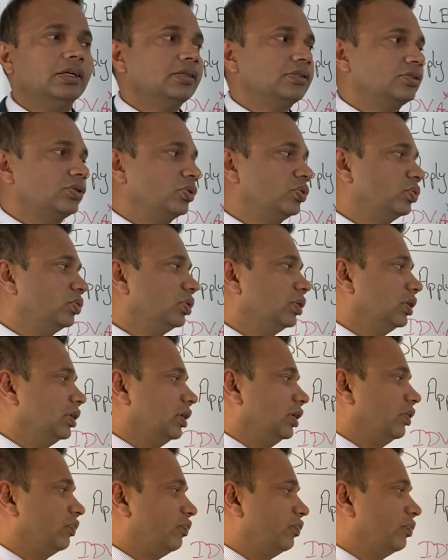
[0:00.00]
So
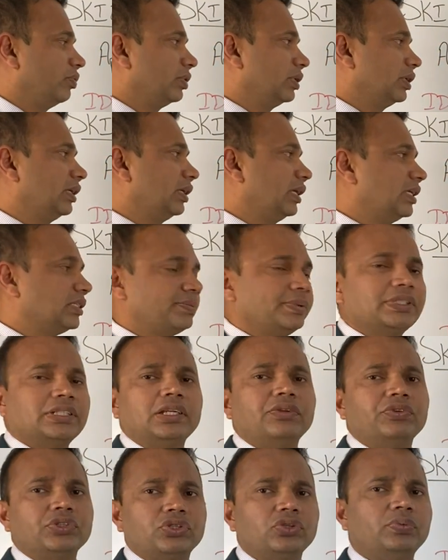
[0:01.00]
if
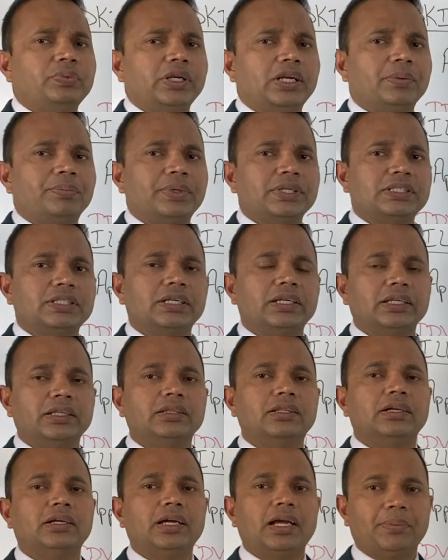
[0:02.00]
especially we should be
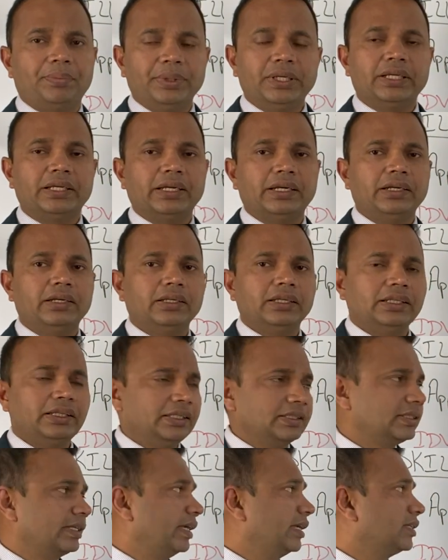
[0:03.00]
representing the applicant in
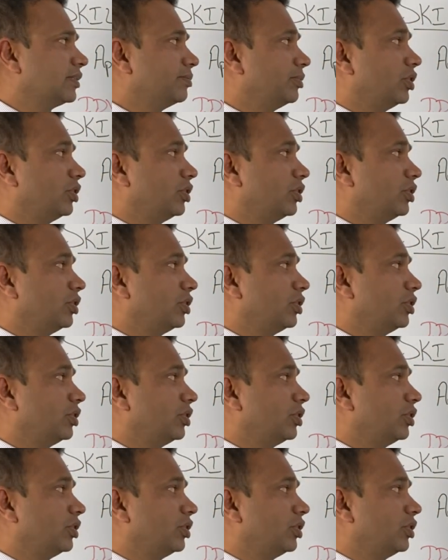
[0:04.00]
this case,